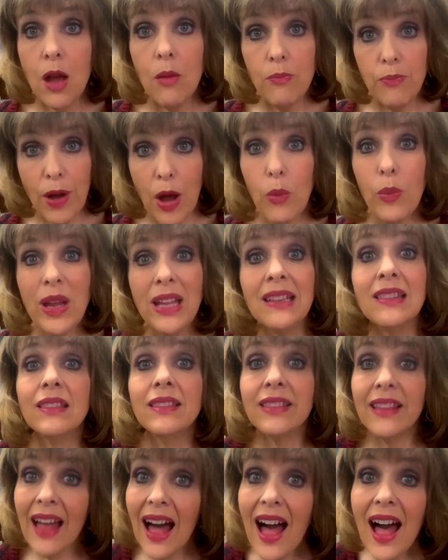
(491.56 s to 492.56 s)
But we
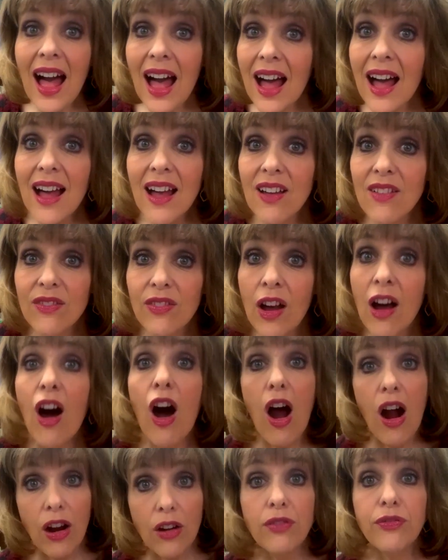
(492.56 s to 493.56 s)
love
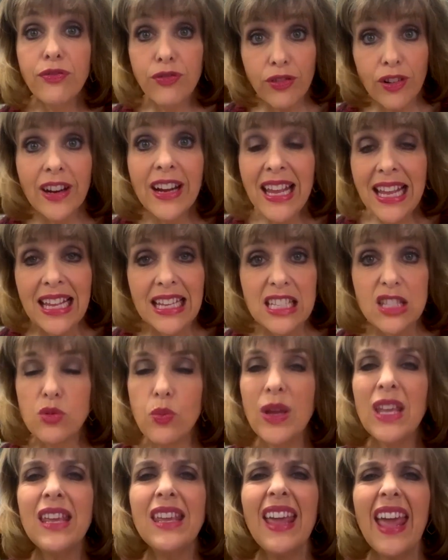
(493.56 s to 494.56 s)
our friends.
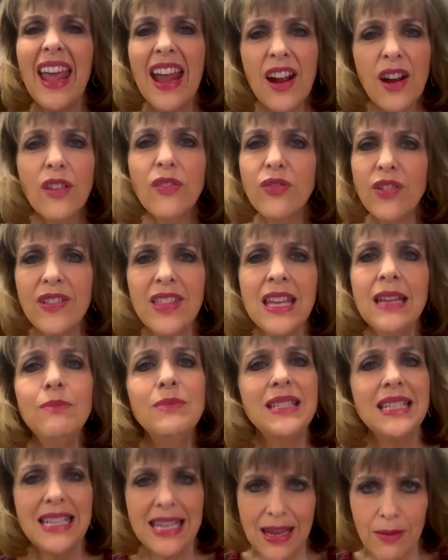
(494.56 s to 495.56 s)
We care for them
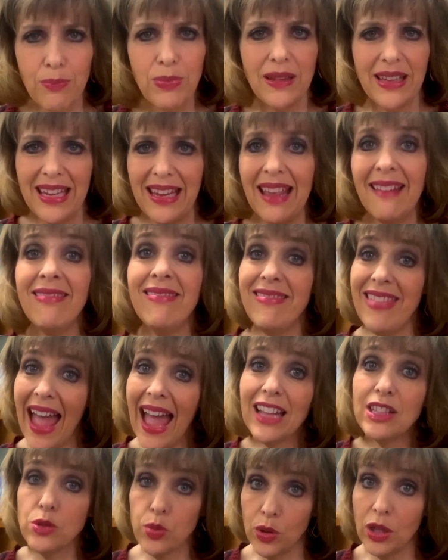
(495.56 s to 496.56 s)
deeply, and
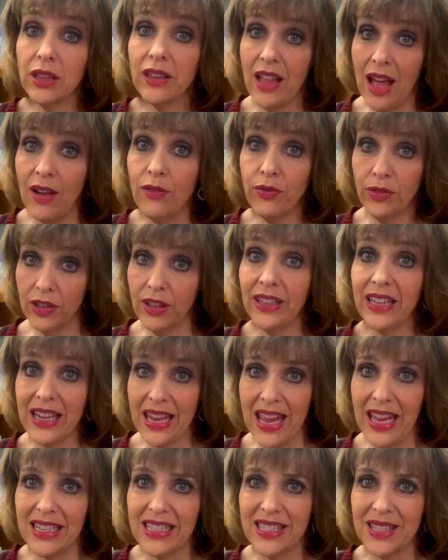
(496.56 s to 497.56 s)
that's what love really
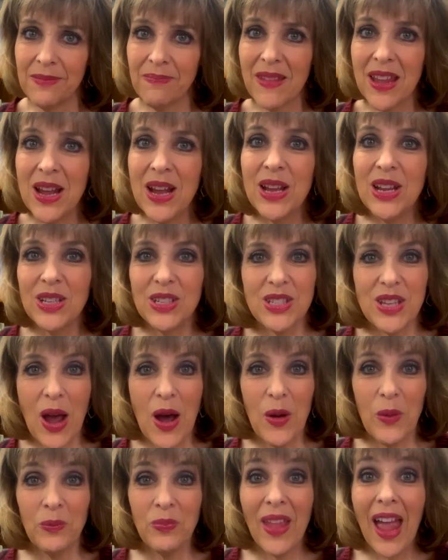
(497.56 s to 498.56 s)
is.
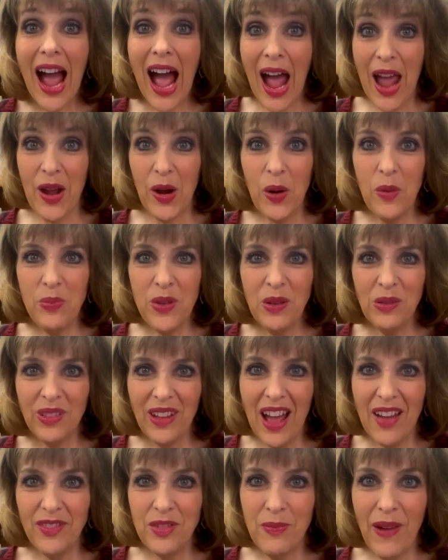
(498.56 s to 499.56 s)
So I hope you
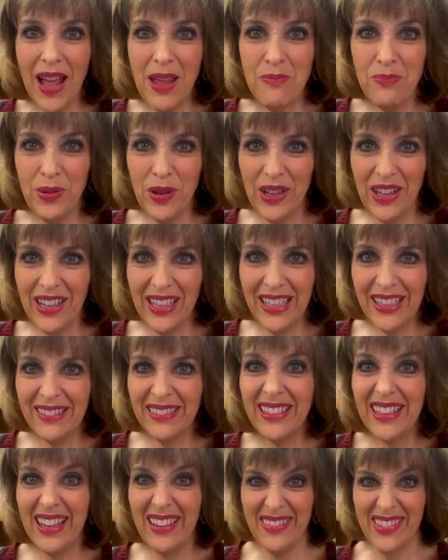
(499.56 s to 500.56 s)
loved my book.
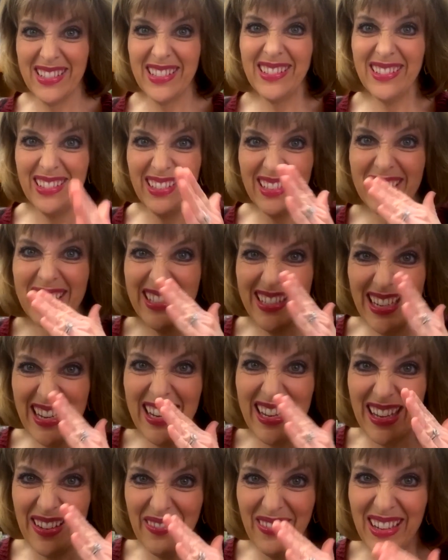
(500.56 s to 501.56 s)
It was a little
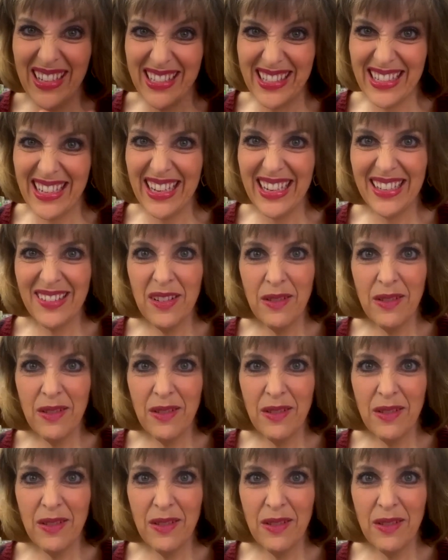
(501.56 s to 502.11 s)
stinky, wasn't it?